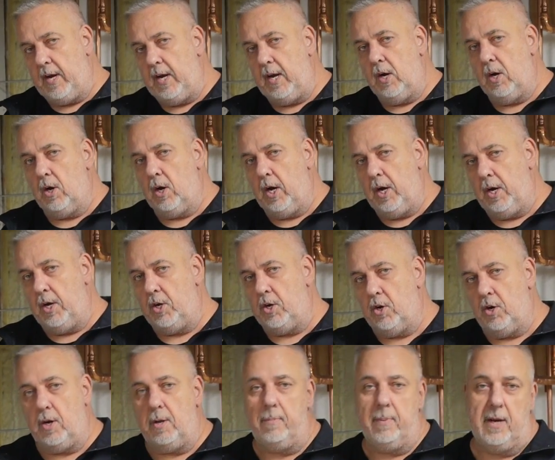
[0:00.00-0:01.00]
here in
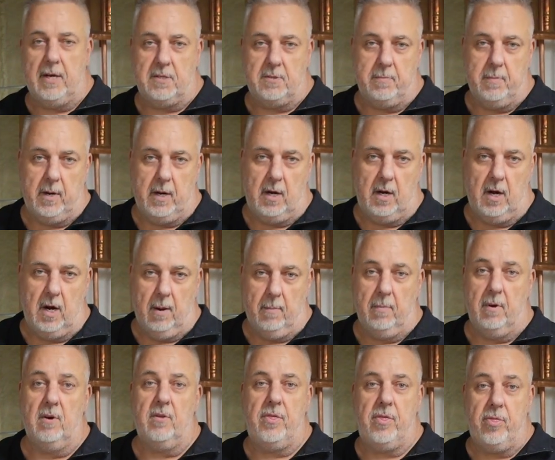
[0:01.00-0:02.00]
dirty basement
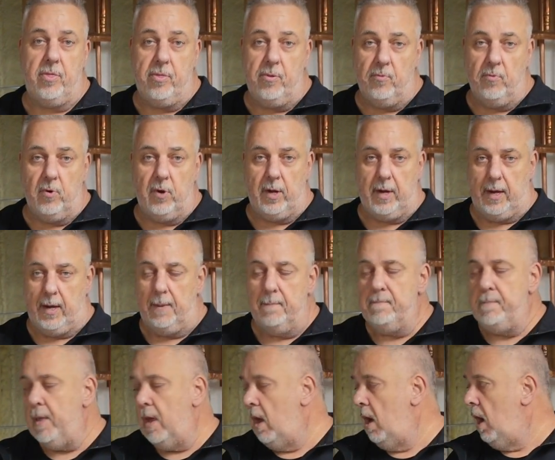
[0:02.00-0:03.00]
number three.
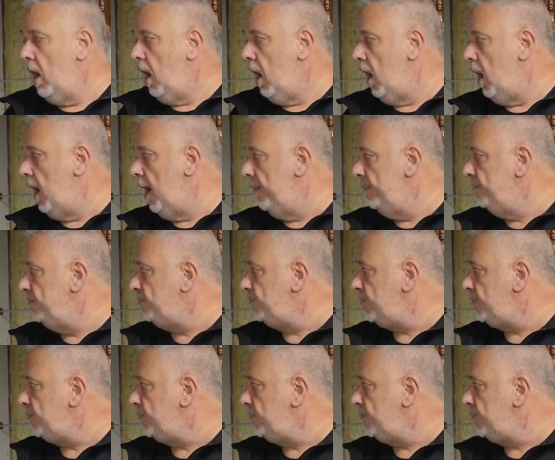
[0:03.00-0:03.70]
Um,